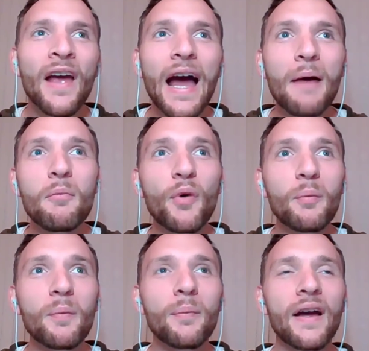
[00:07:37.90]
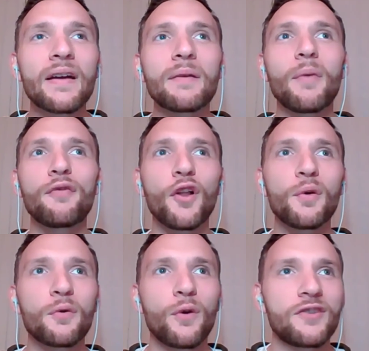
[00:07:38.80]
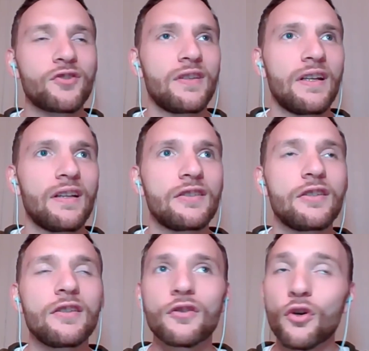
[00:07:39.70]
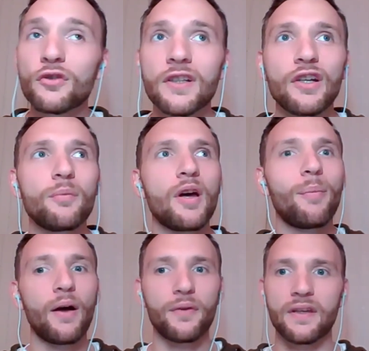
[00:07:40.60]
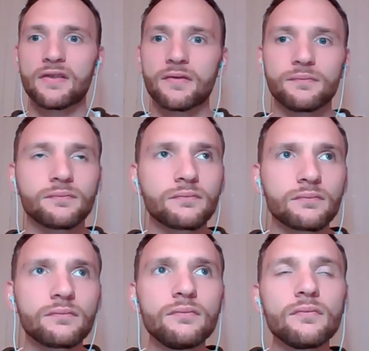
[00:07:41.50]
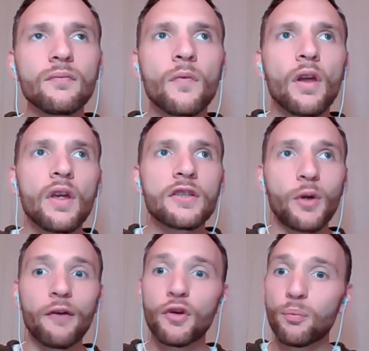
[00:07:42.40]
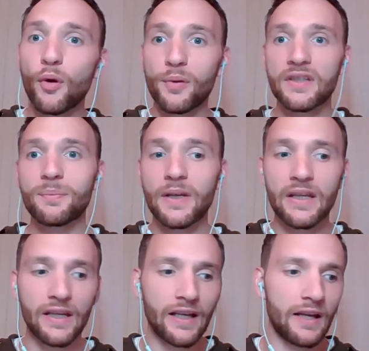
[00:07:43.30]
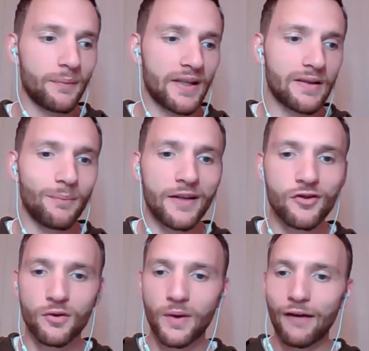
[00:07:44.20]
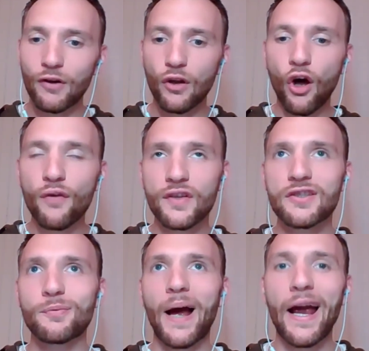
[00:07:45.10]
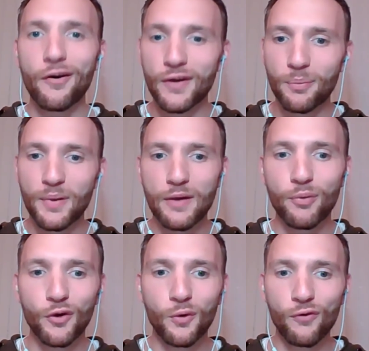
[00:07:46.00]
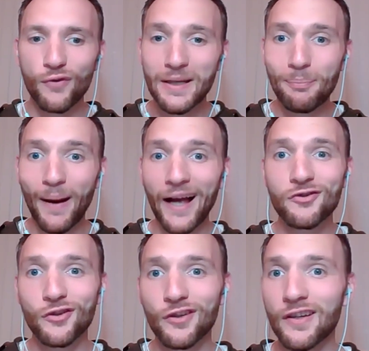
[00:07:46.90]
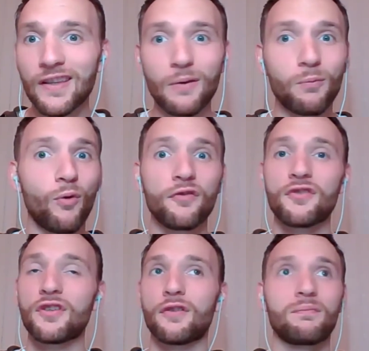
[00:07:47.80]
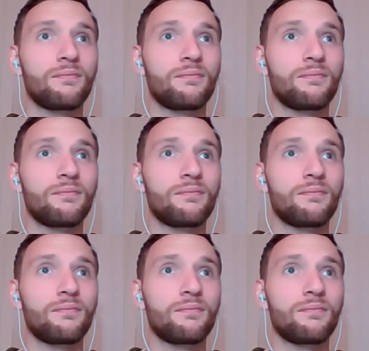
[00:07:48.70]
But my follow-up question, Neale, and you talked a little bit about this. So I run a public speaking academy, as I mentioned. We have a lot of aspiring people who are really passionate and they want to